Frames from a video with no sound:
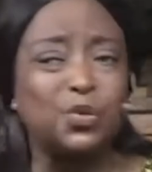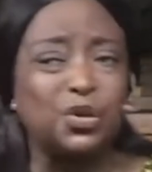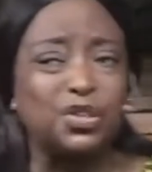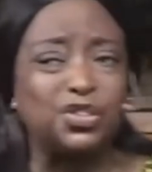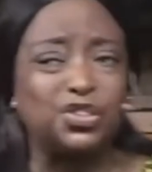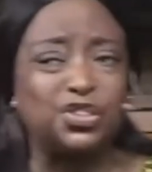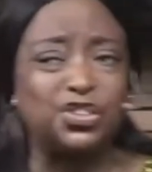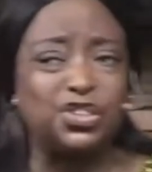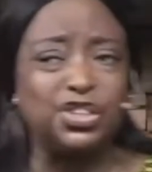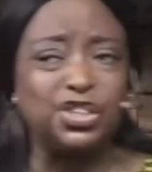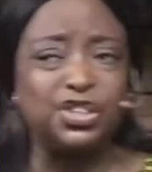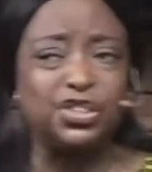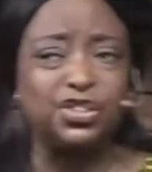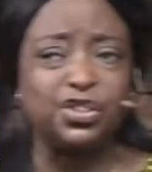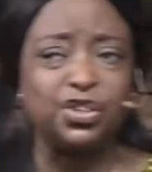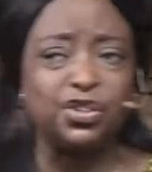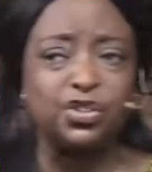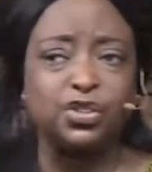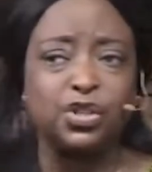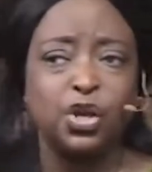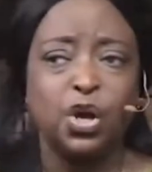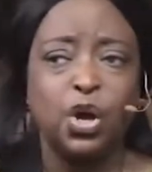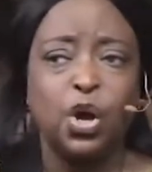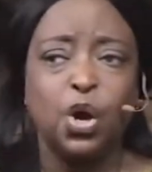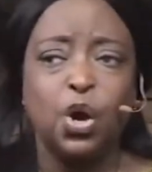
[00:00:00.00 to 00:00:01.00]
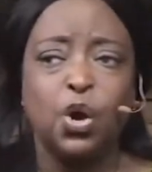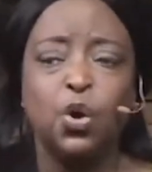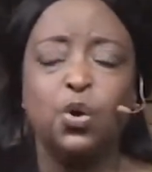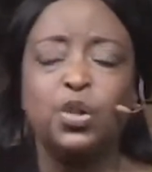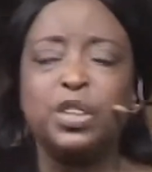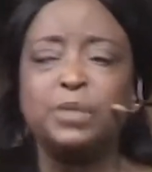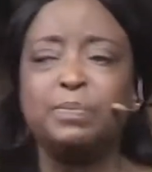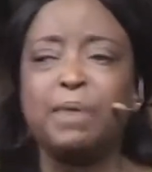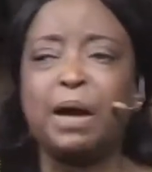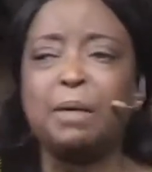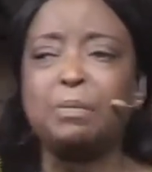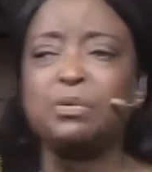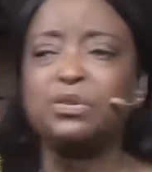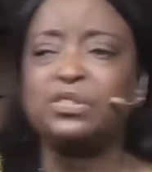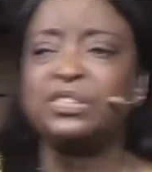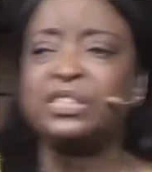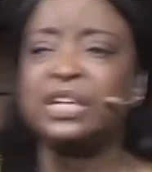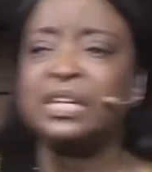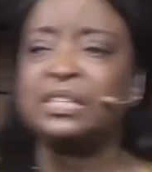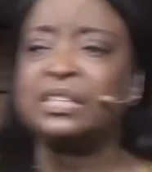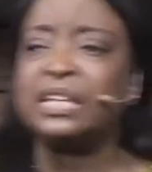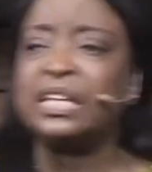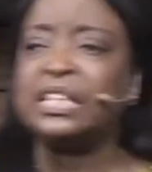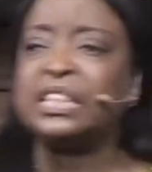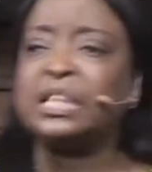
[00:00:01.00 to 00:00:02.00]
was Jesus who the Bible
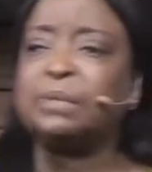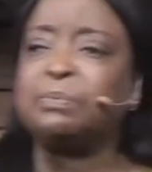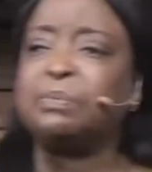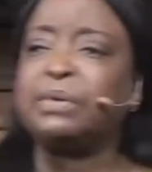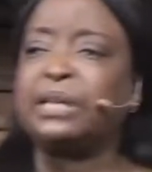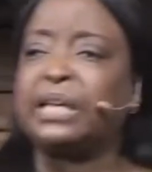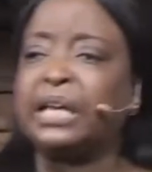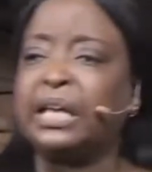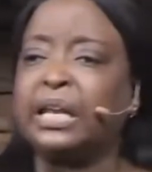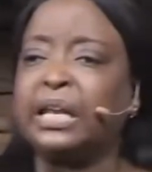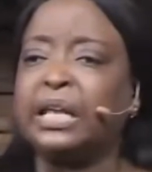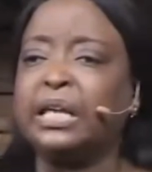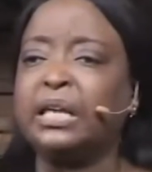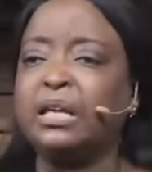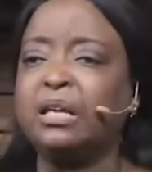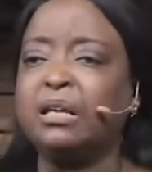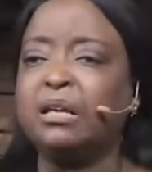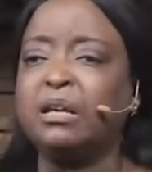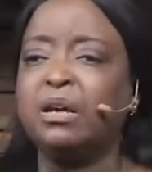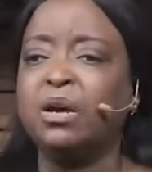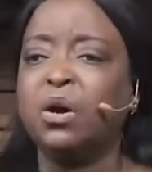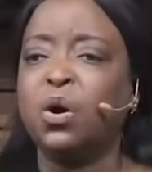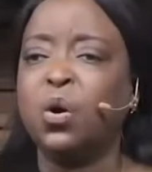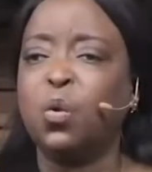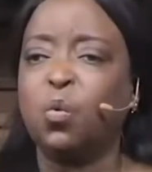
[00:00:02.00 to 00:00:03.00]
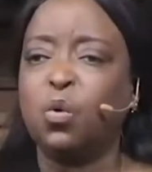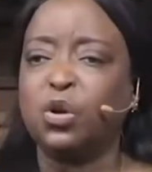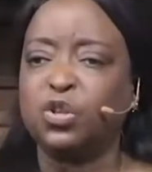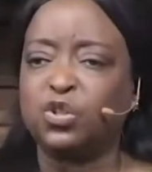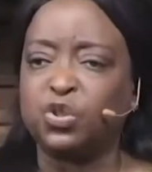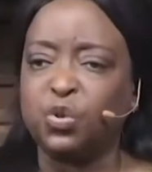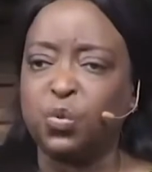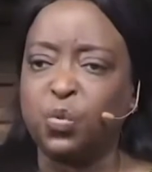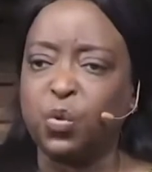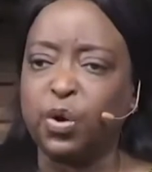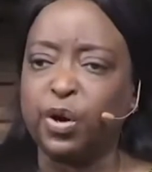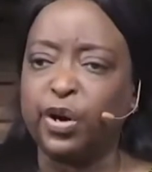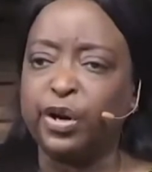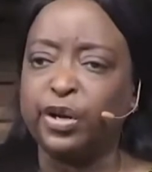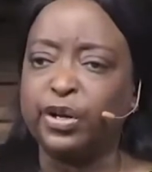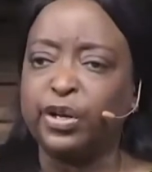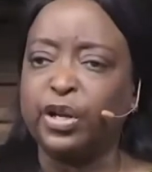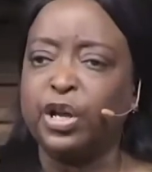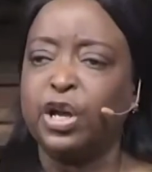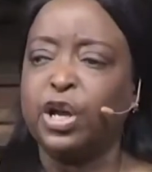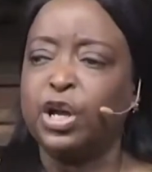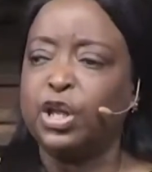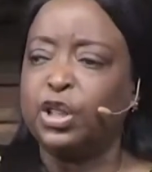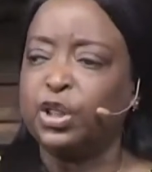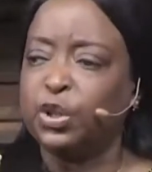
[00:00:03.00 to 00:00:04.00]
says in the beginning was the Word
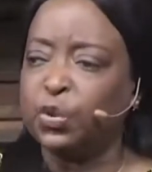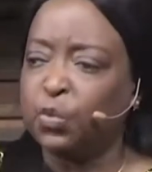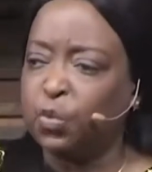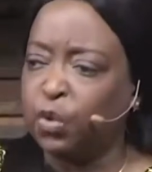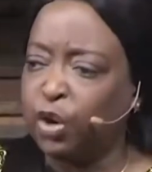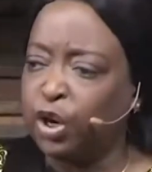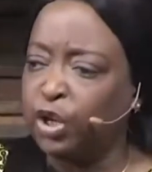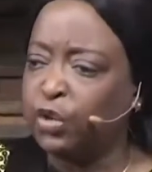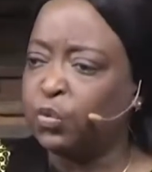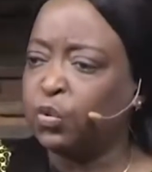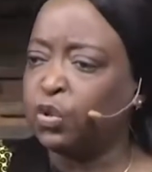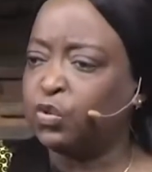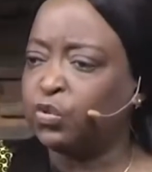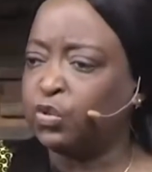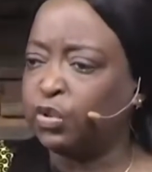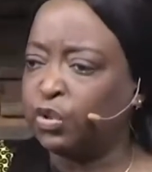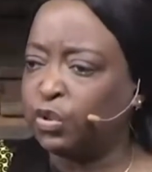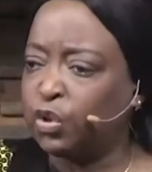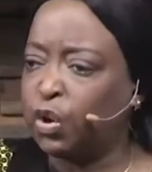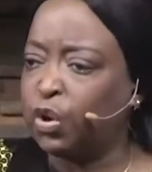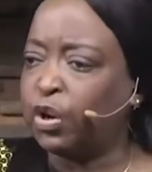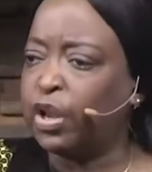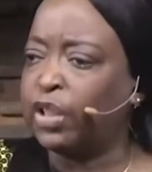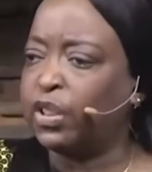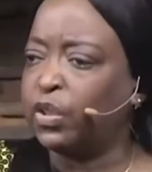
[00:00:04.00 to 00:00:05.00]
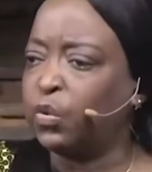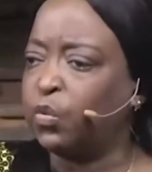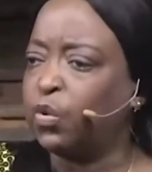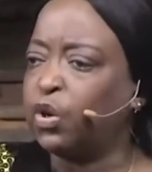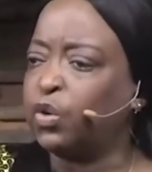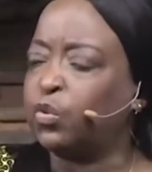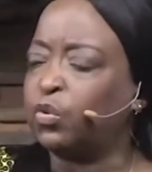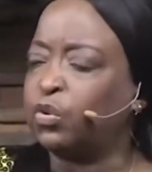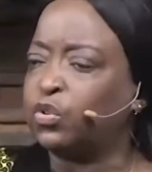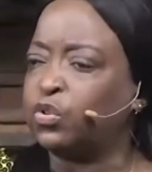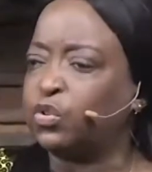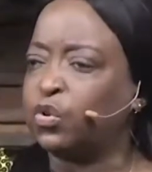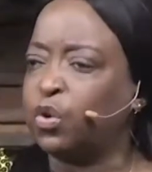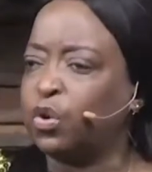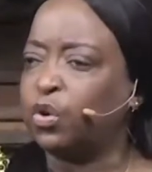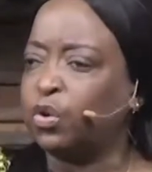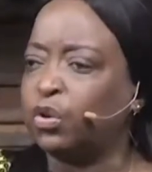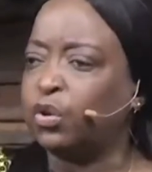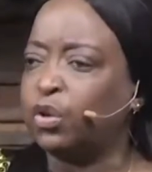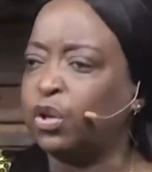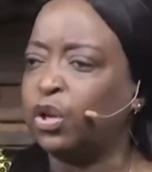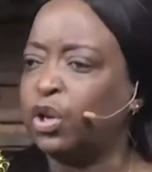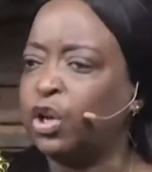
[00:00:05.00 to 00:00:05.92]
was with God, and the Word was God.